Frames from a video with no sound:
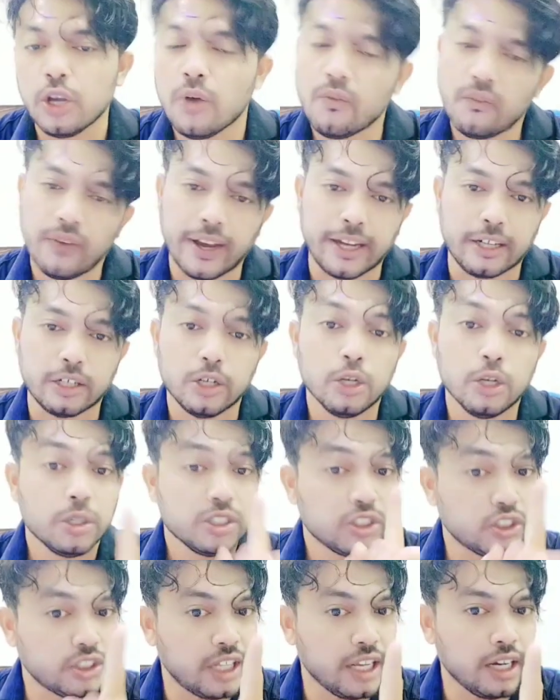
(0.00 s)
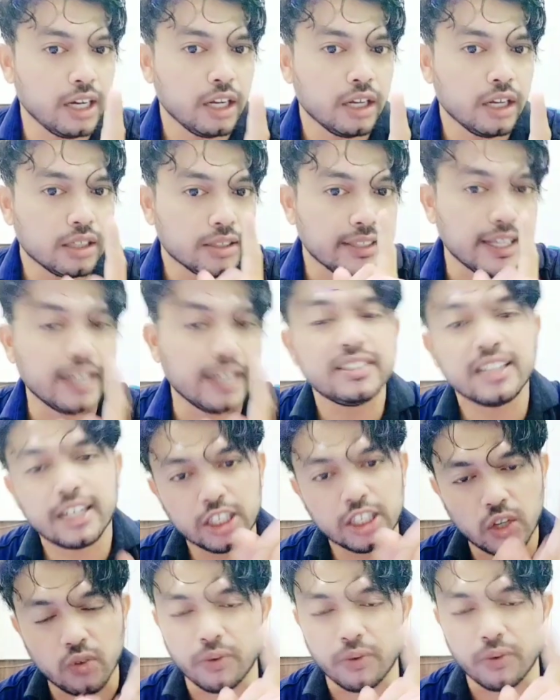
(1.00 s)
Fine, still there is
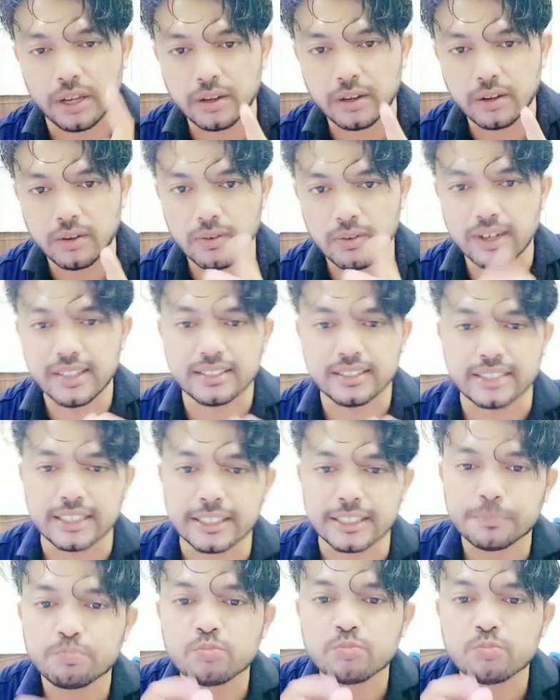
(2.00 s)
another way. What is that?